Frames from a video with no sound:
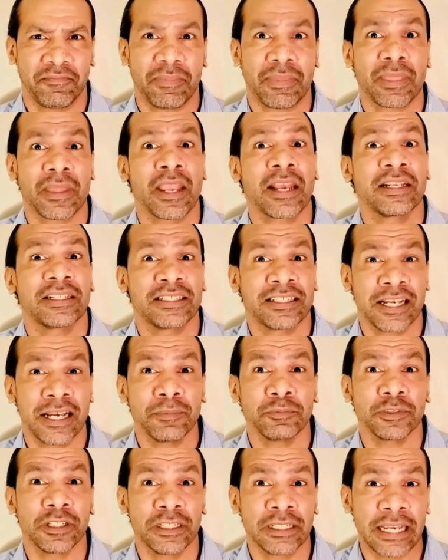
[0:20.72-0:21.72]

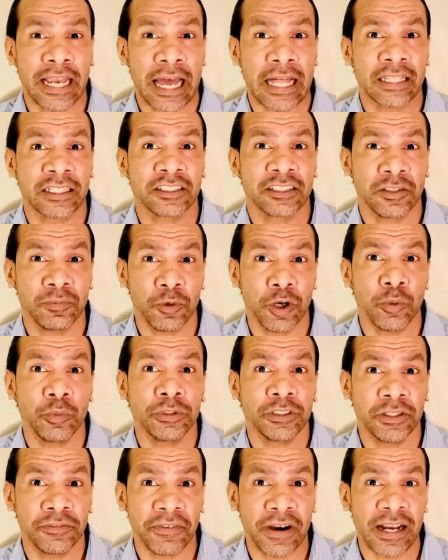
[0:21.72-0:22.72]
Samsung Galaxy
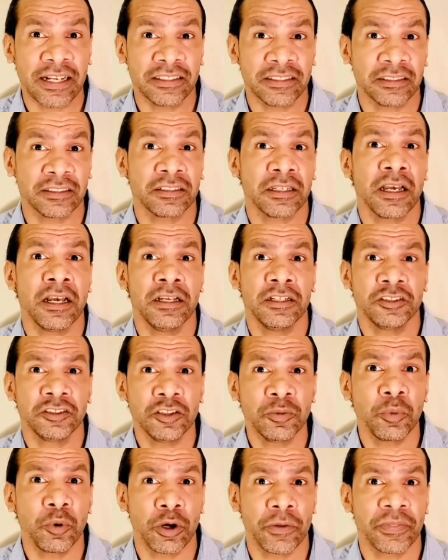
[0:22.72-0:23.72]
mobile devices
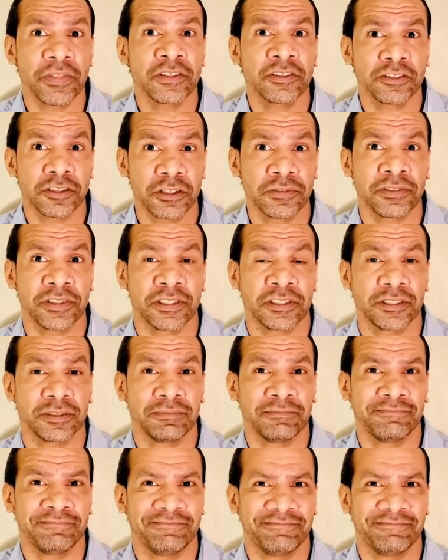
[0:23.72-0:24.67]
support the service.